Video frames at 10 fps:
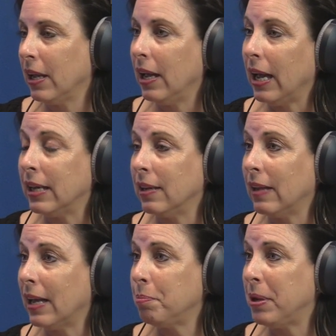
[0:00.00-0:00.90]
Mm-hmm. And a
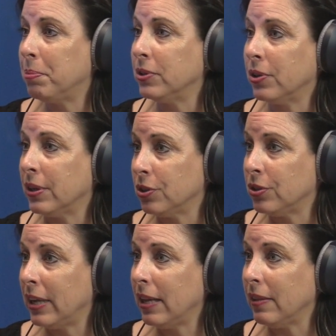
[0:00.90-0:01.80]
lot of people don't
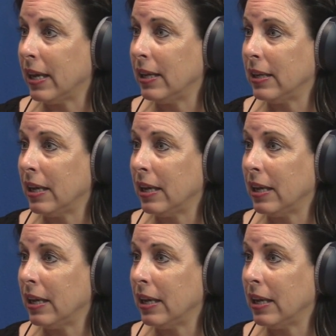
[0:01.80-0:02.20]
understand that.